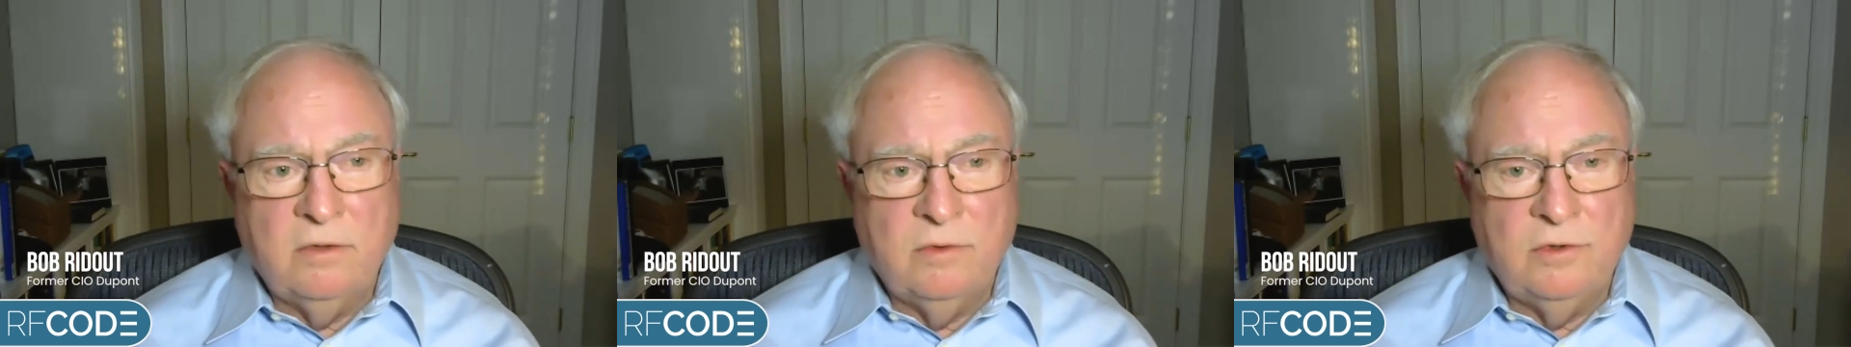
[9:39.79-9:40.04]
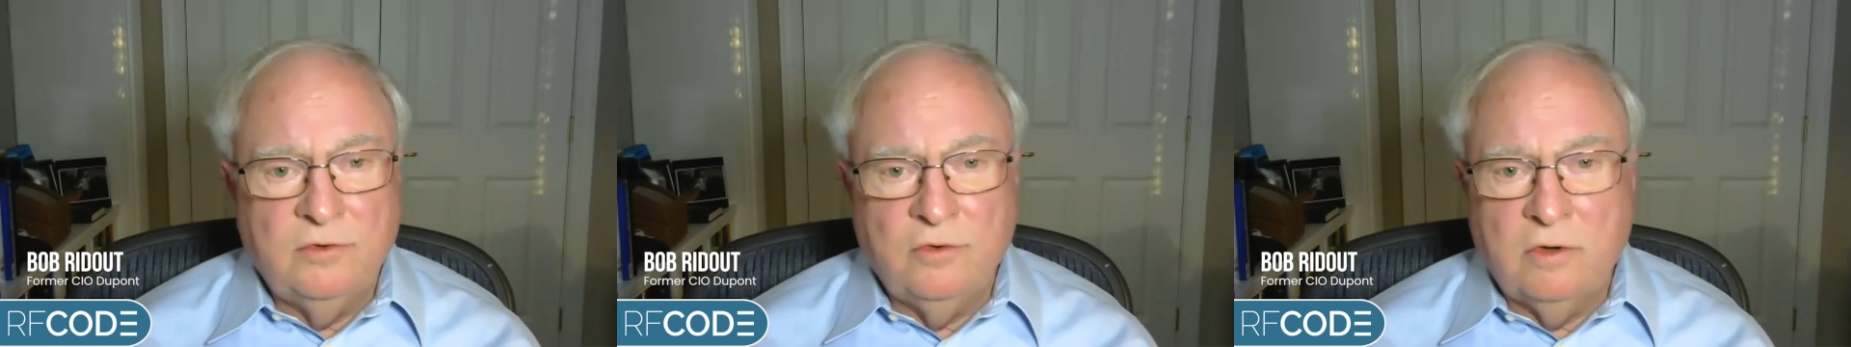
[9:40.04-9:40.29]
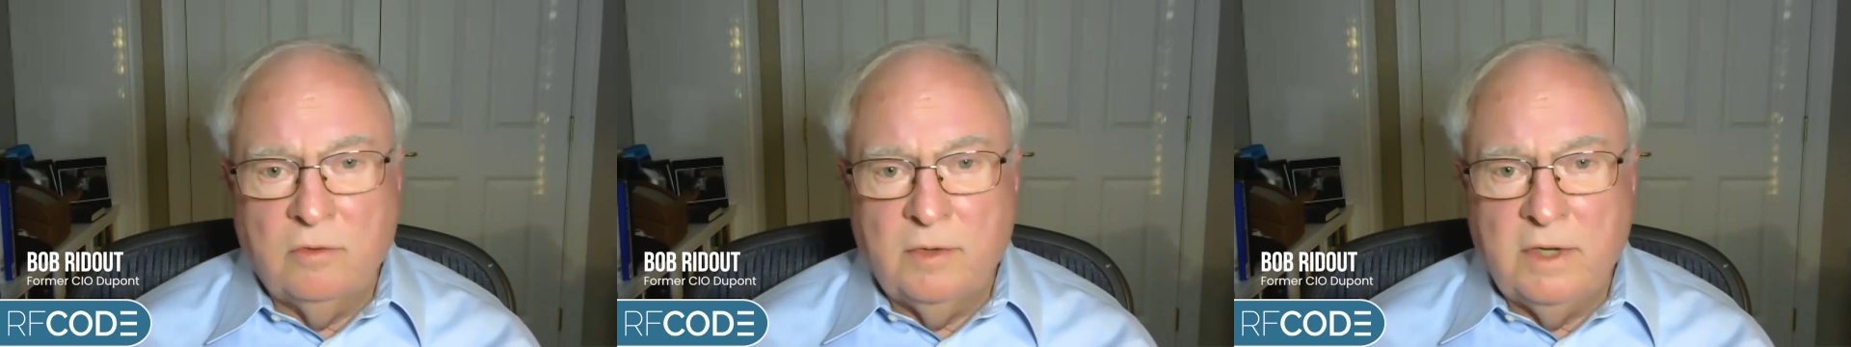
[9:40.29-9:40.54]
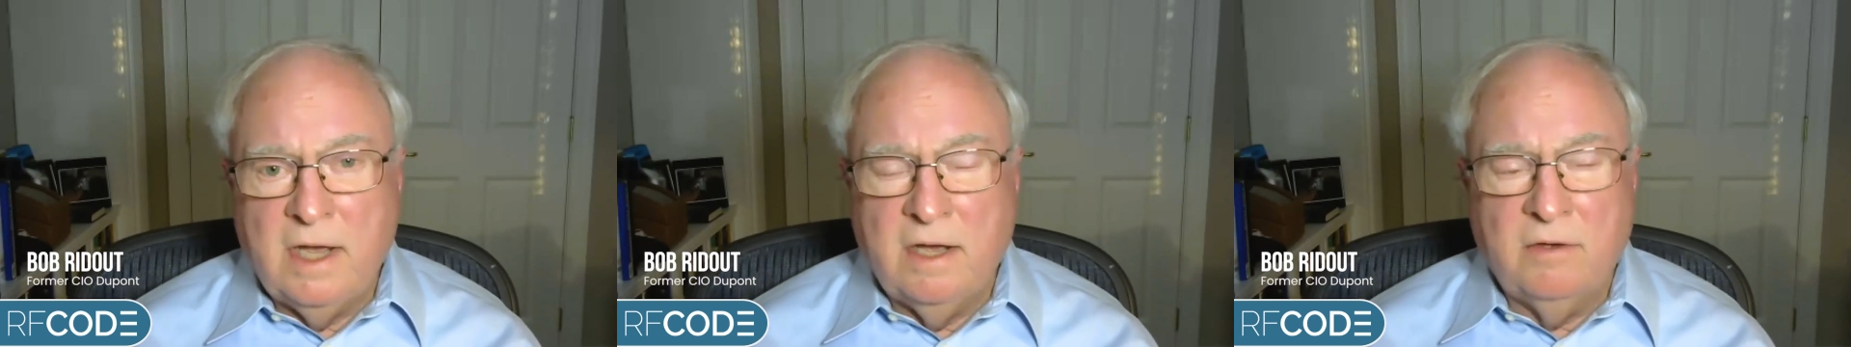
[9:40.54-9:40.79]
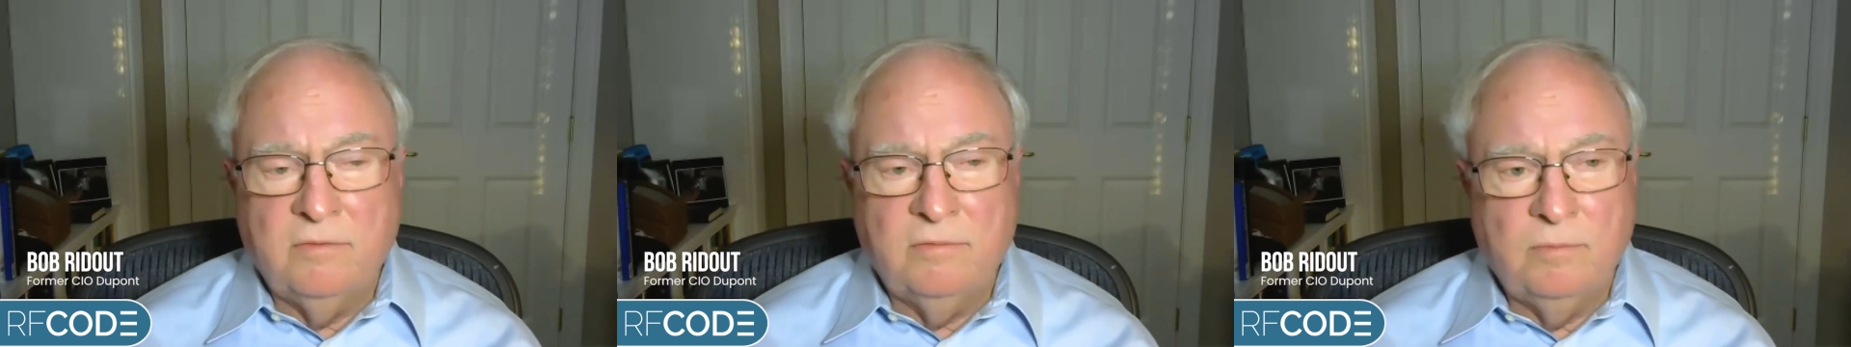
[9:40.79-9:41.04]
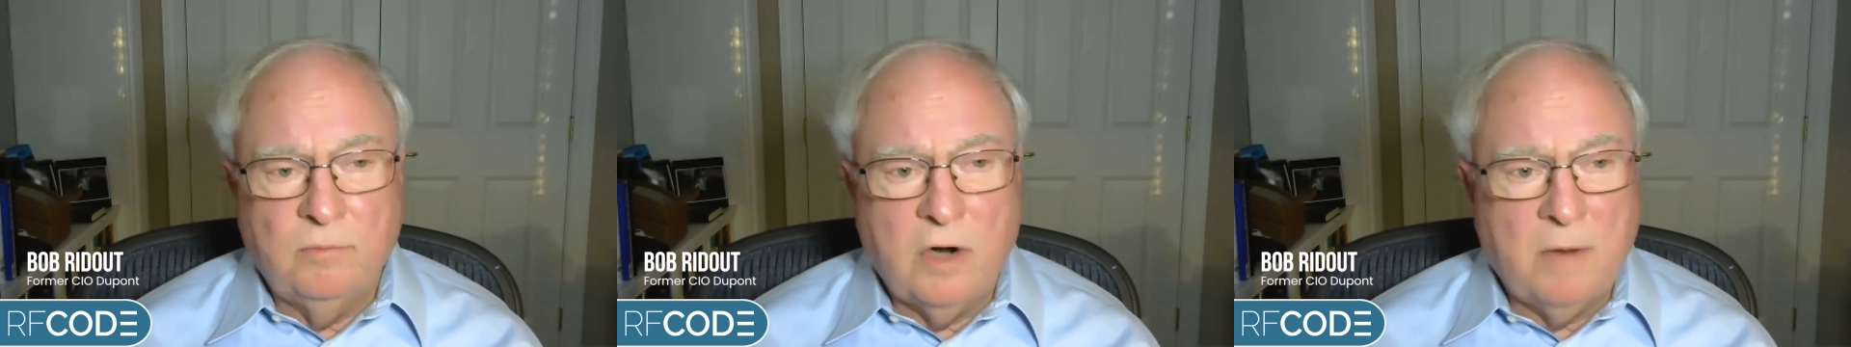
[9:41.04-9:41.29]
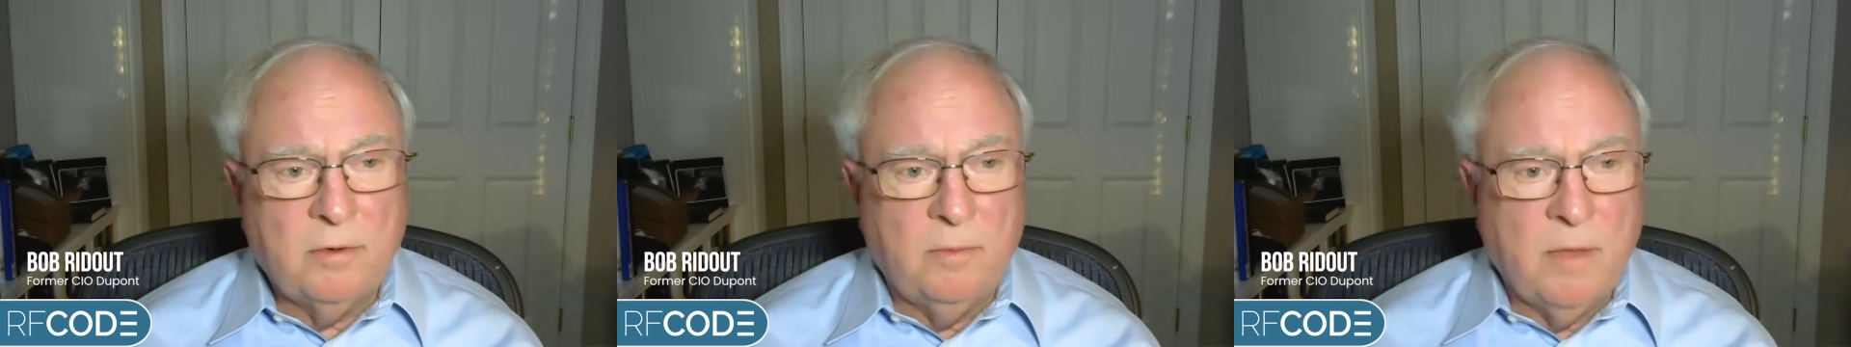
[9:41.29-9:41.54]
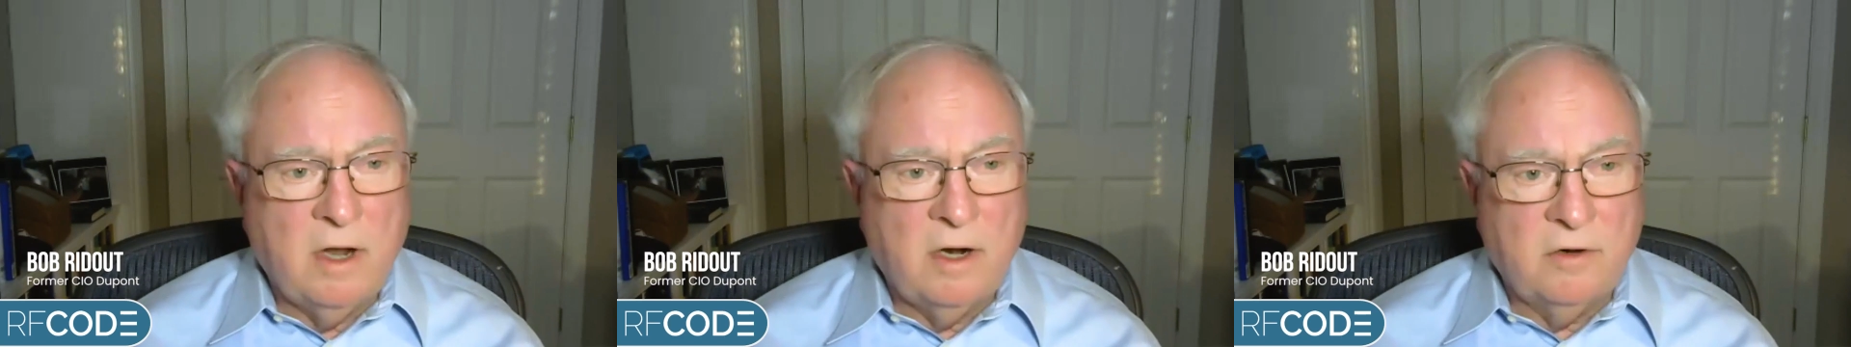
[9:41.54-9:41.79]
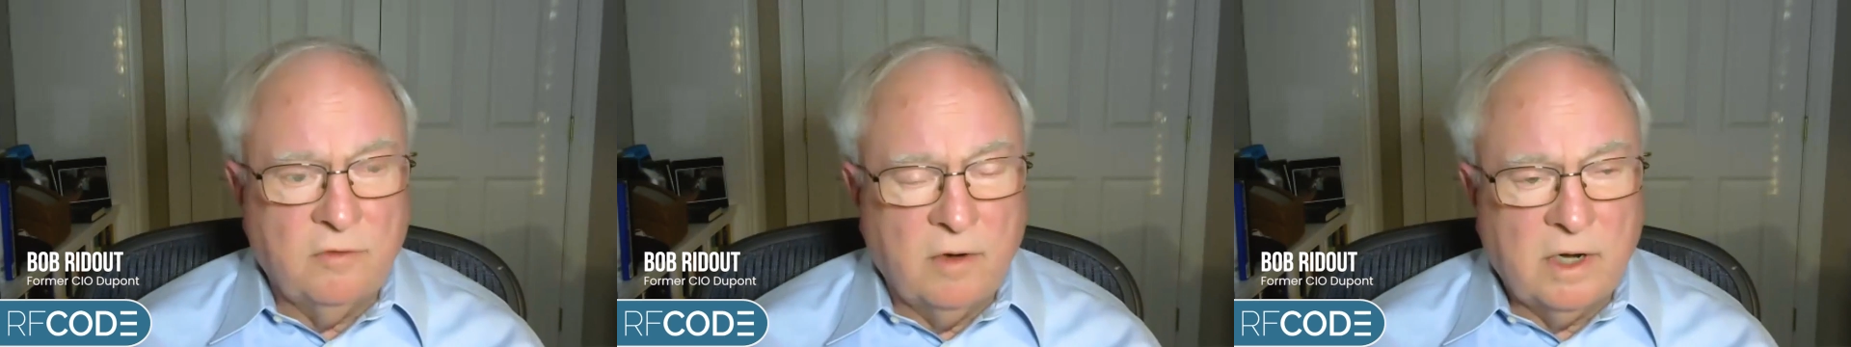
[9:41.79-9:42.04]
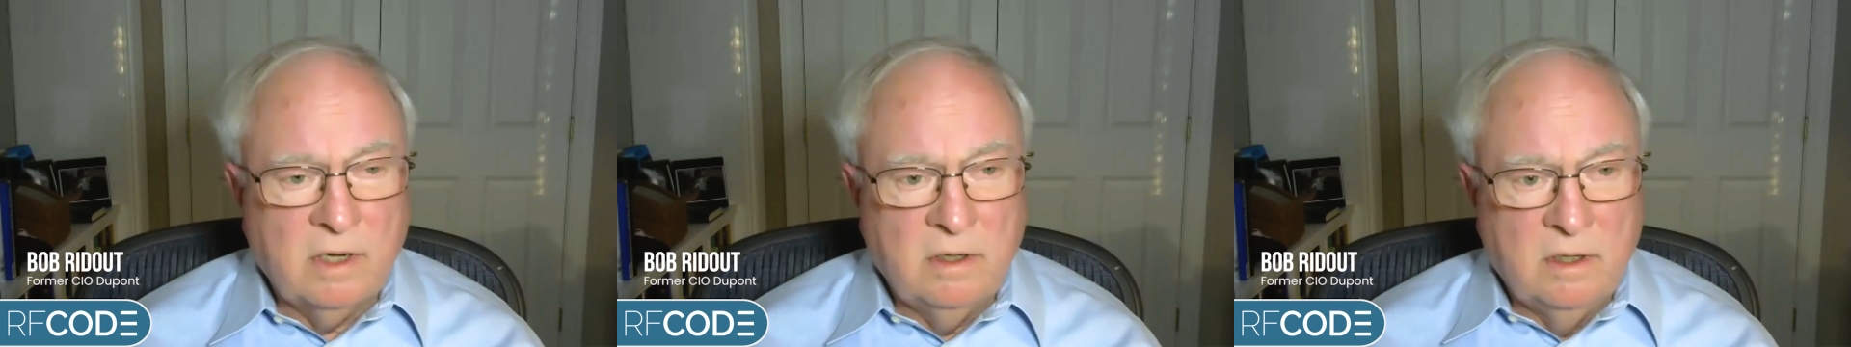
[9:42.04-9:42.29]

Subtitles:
to ensure we have proper monitoring.